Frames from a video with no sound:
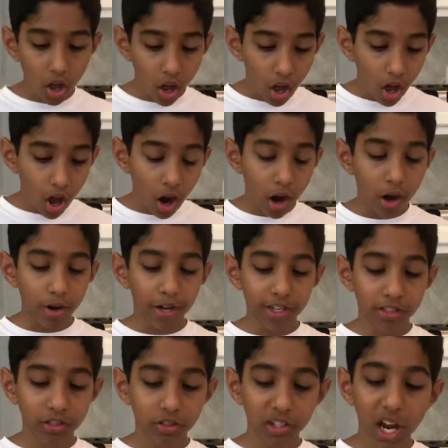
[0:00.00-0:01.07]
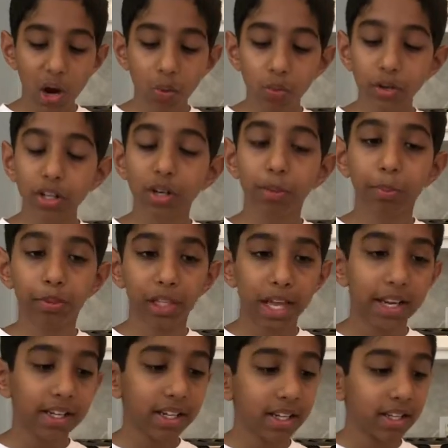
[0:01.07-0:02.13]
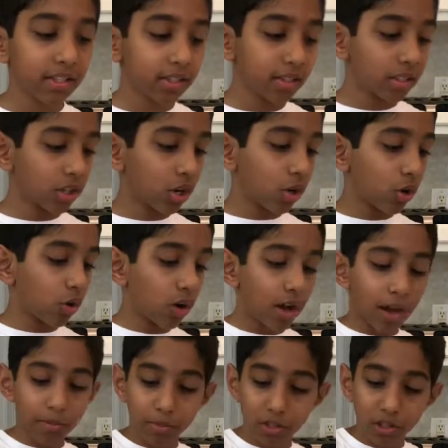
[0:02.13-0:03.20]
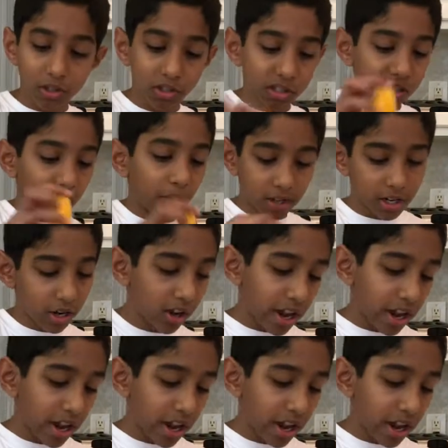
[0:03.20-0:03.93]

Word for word: it. All right, so now we're gonna blend it. So I'm gonna start.